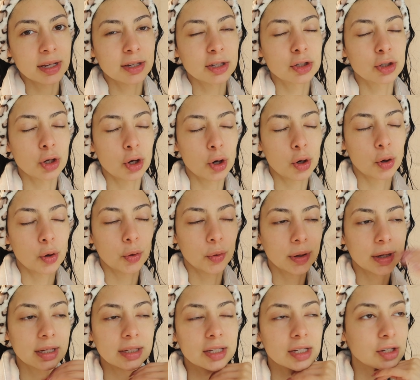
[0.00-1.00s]
so
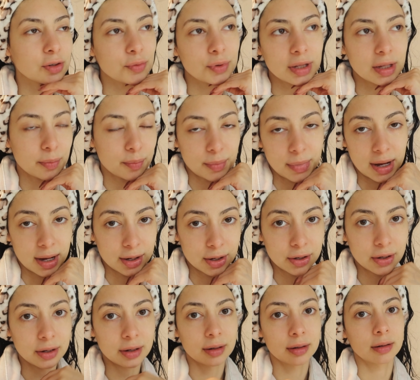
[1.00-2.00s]
it doesn't really
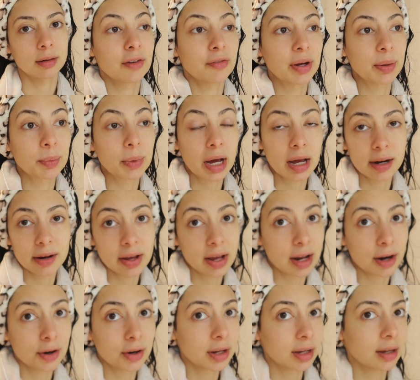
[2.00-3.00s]
matter if I'm kind of
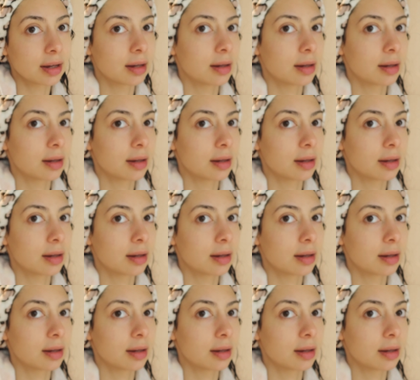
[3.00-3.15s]
hairy.